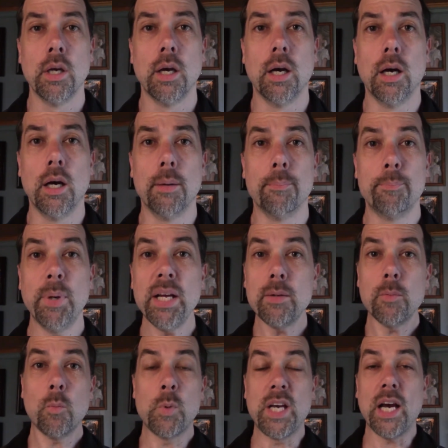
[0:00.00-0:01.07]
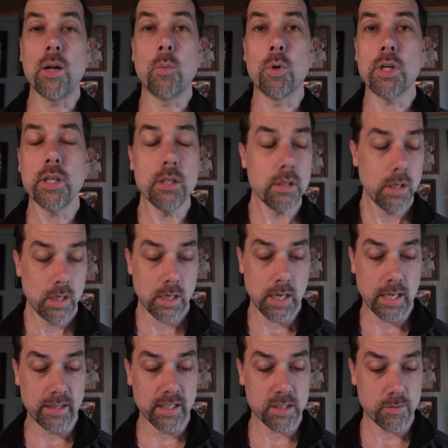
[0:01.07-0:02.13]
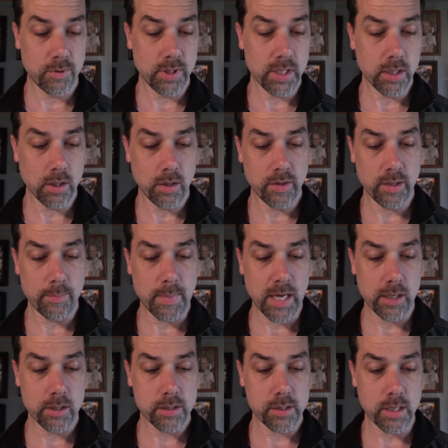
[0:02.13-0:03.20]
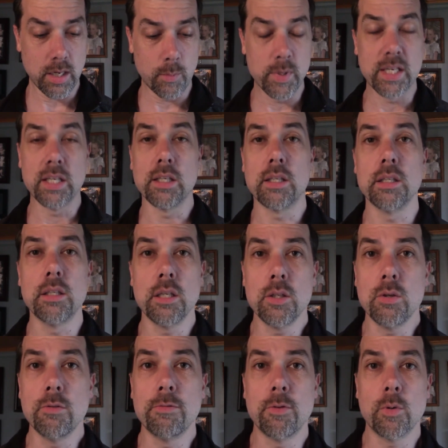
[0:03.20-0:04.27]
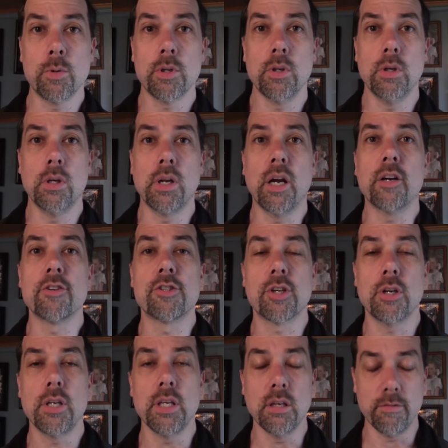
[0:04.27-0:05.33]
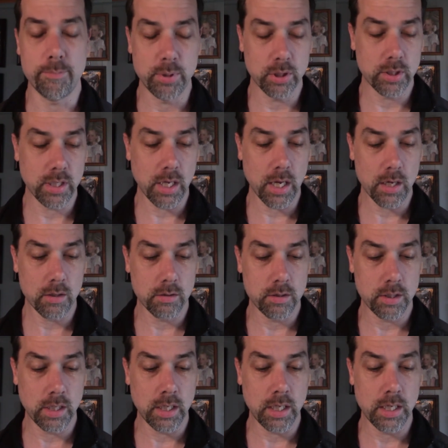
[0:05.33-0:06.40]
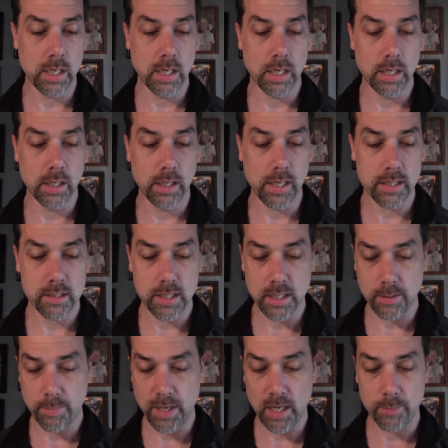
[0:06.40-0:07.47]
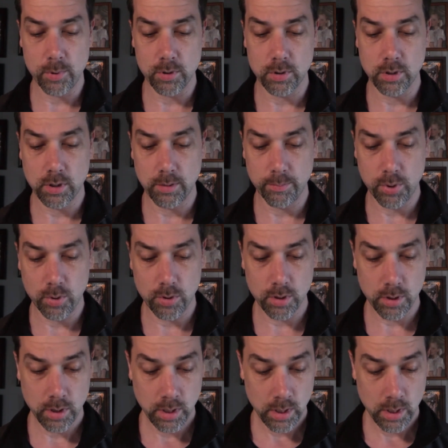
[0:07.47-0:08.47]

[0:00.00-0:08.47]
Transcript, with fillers: Um, but we got it working and that's really all that matters and we can continue forward on our journey of building out a uh, XT compatible computer